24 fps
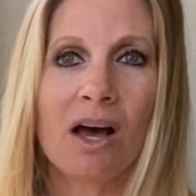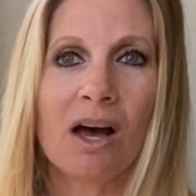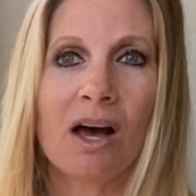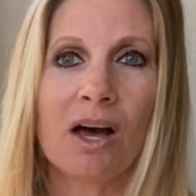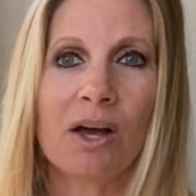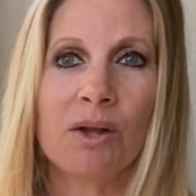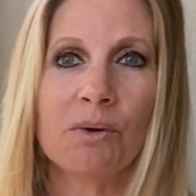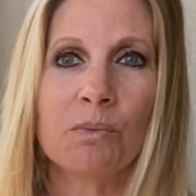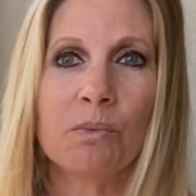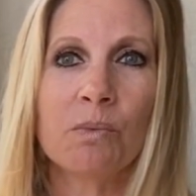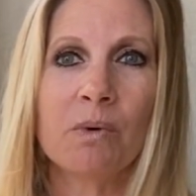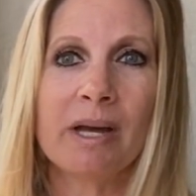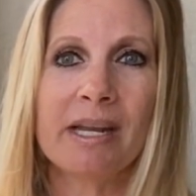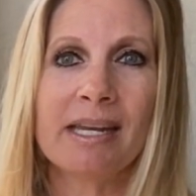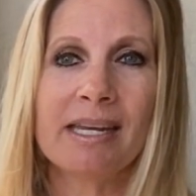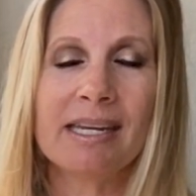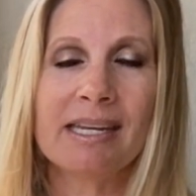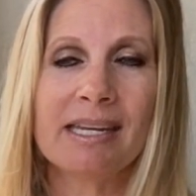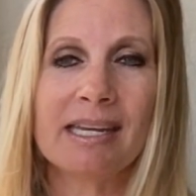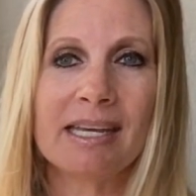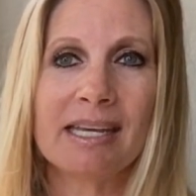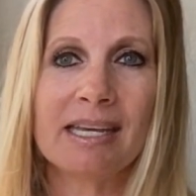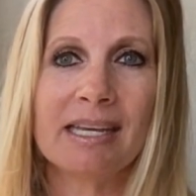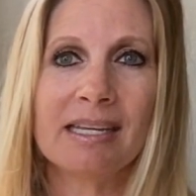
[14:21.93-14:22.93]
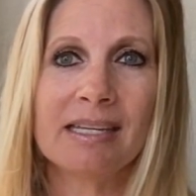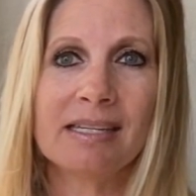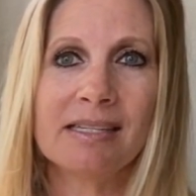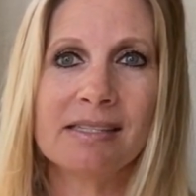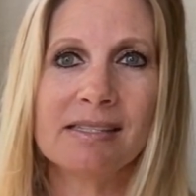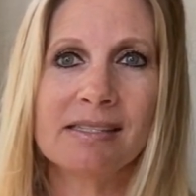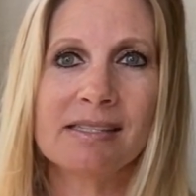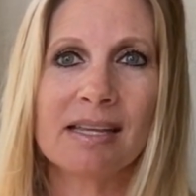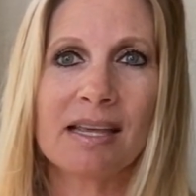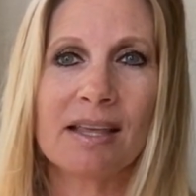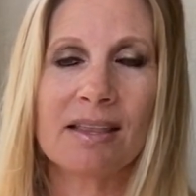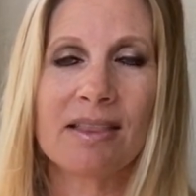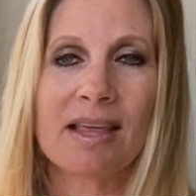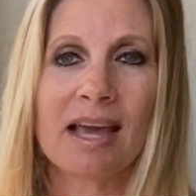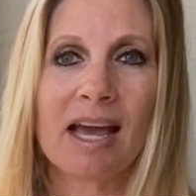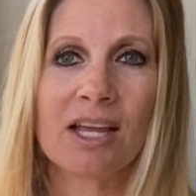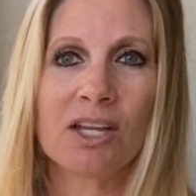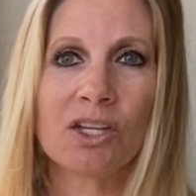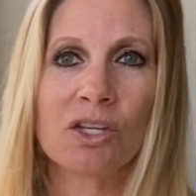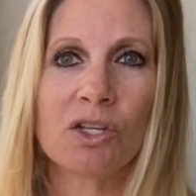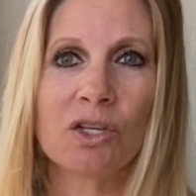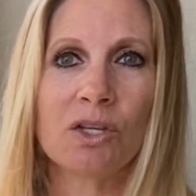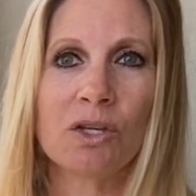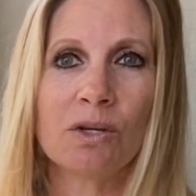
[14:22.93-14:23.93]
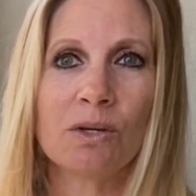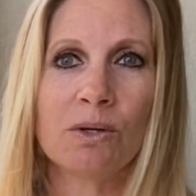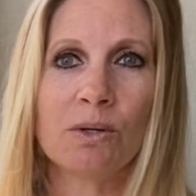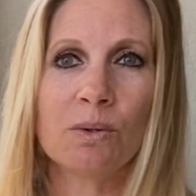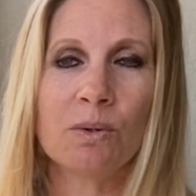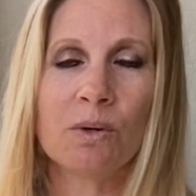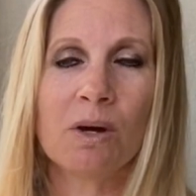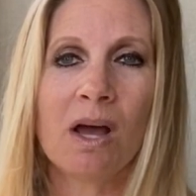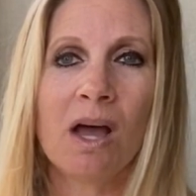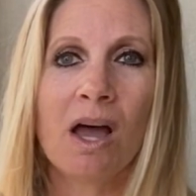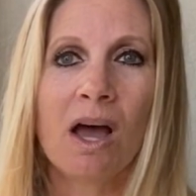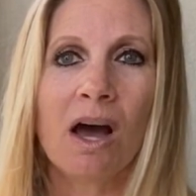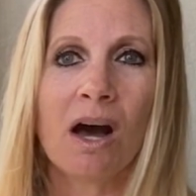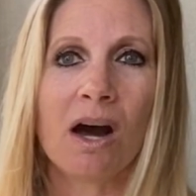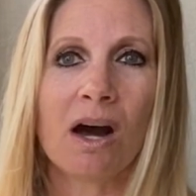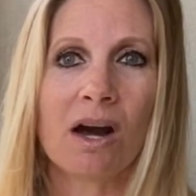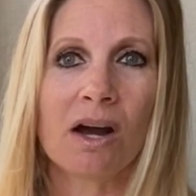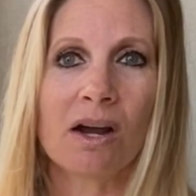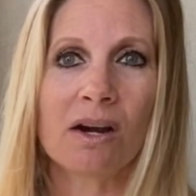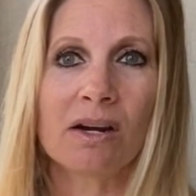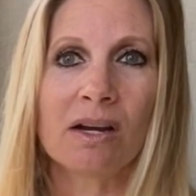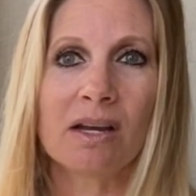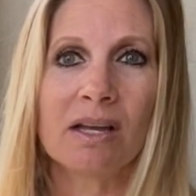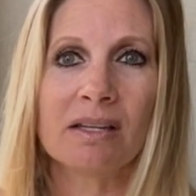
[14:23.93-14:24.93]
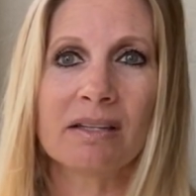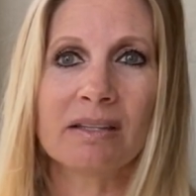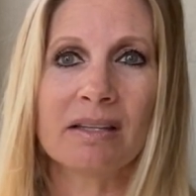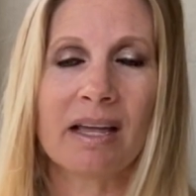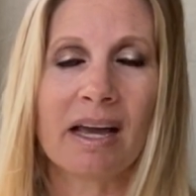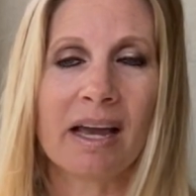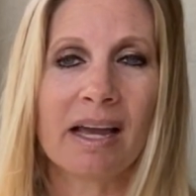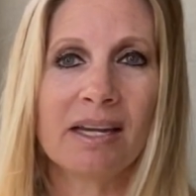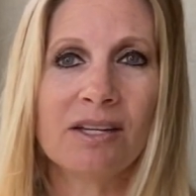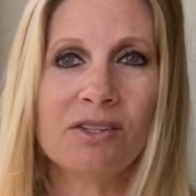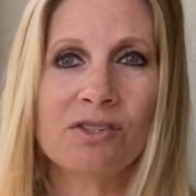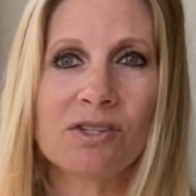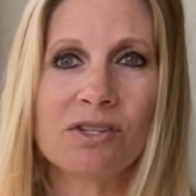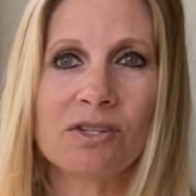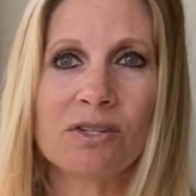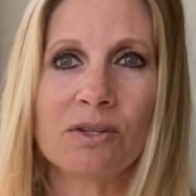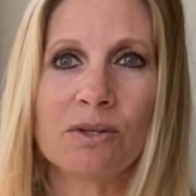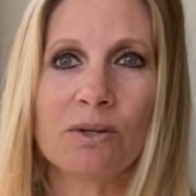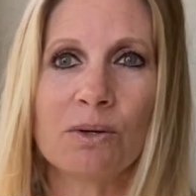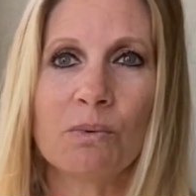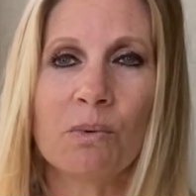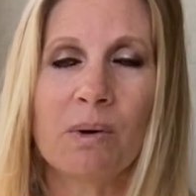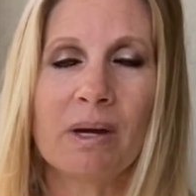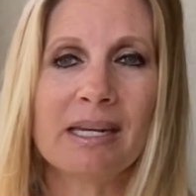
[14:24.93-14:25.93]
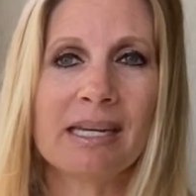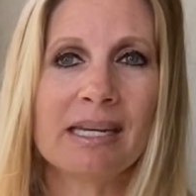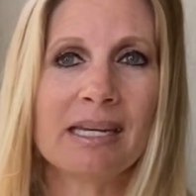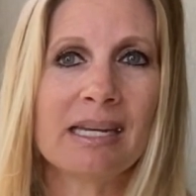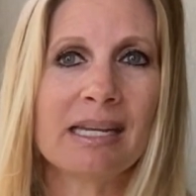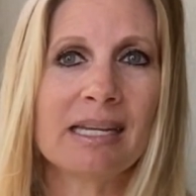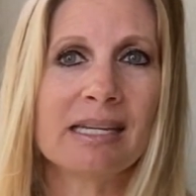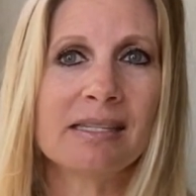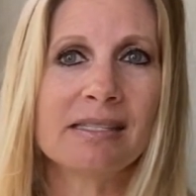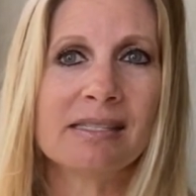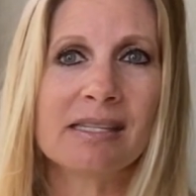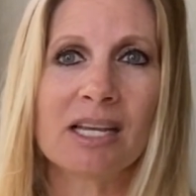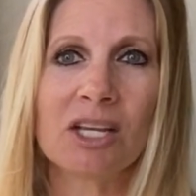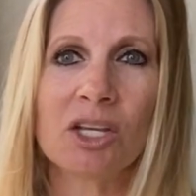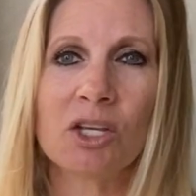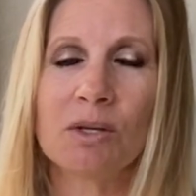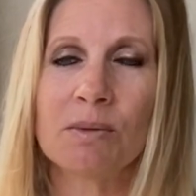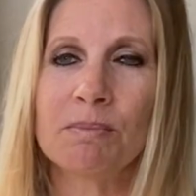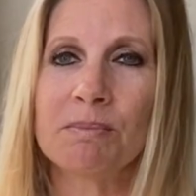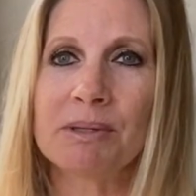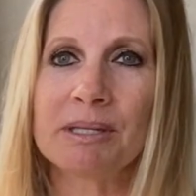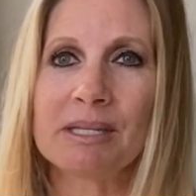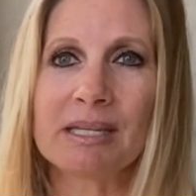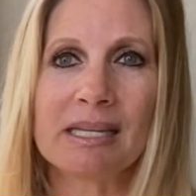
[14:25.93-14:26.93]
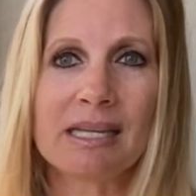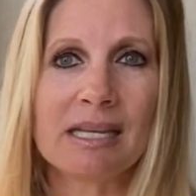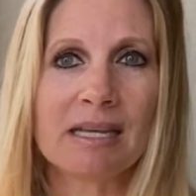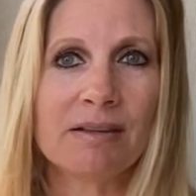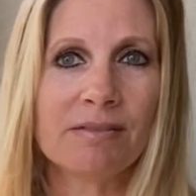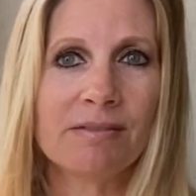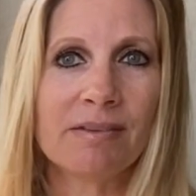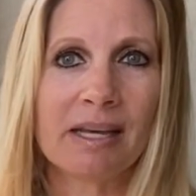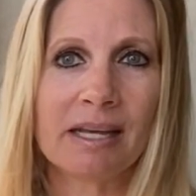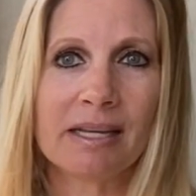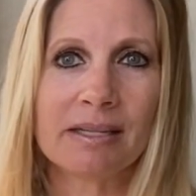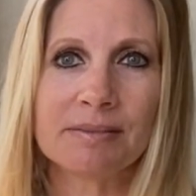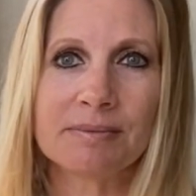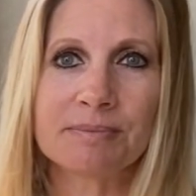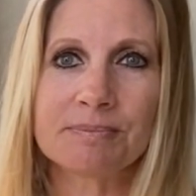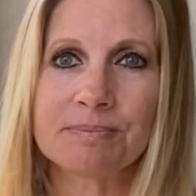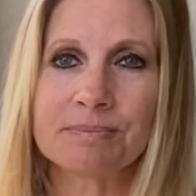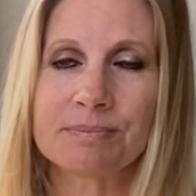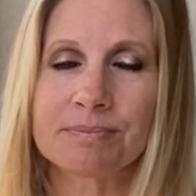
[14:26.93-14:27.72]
on what it is that you are aligned to, what it is that you believe in.